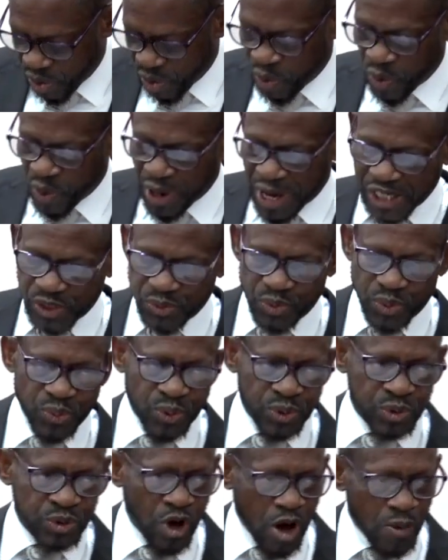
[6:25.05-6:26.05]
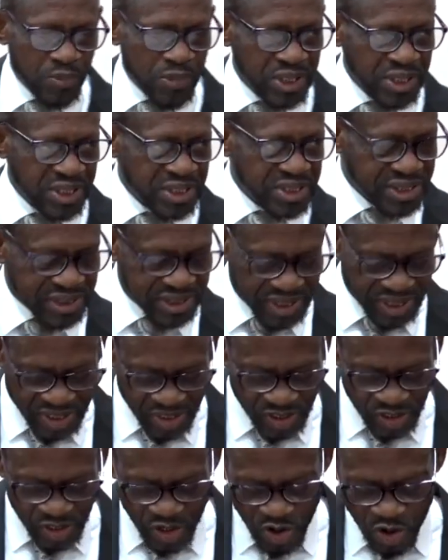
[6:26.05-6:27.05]
or as we would commonly
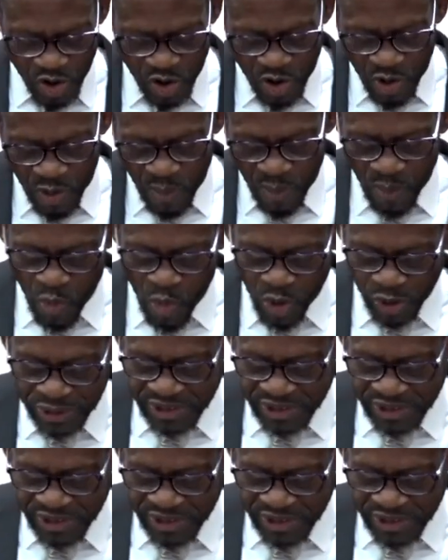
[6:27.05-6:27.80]
say, more